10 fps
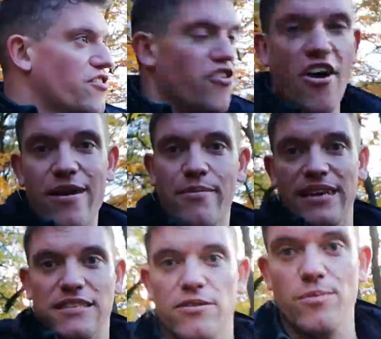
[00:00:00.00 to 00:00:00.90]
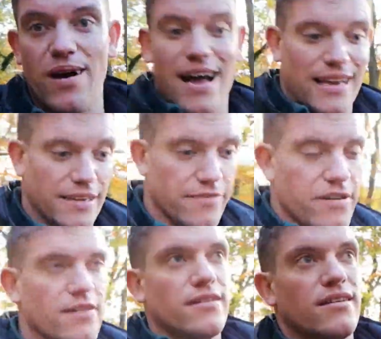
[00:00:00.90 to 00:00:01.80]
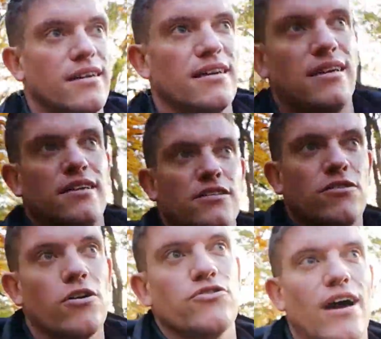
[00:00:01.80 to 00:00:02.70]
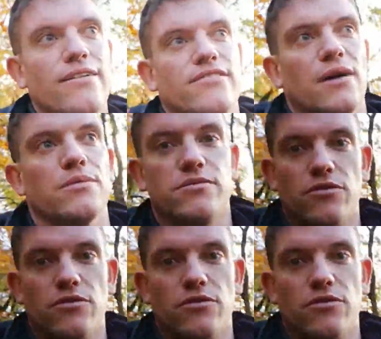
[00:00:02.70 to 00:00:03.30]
30 minutes from where I live. Short drive down the